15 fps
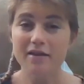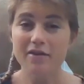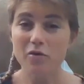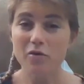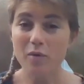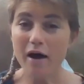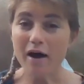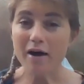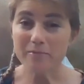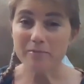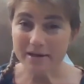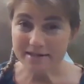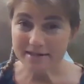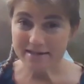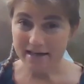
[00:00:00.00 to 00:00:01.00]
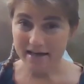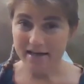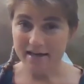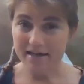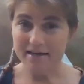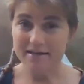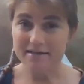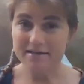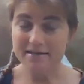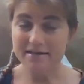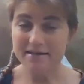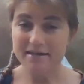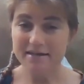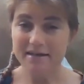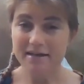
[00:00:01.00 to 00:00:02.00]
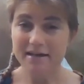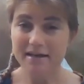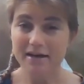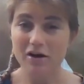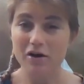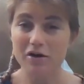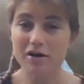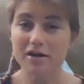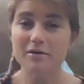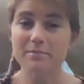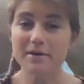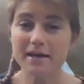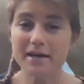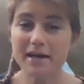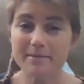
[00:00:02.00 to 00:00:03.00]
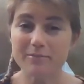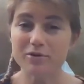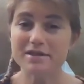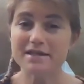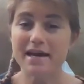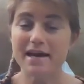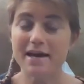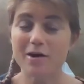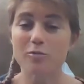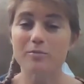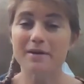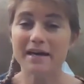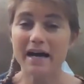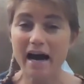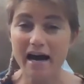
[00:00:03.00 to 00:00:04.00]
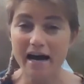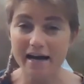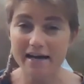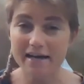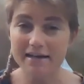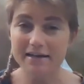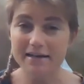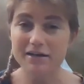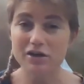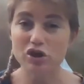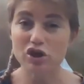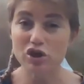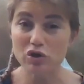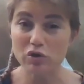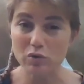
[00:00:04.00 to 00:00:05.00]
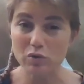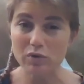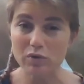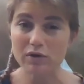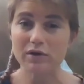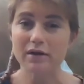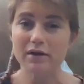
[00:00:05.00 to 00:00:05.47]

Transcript: the Wild Mustangs are going to be able to help guide you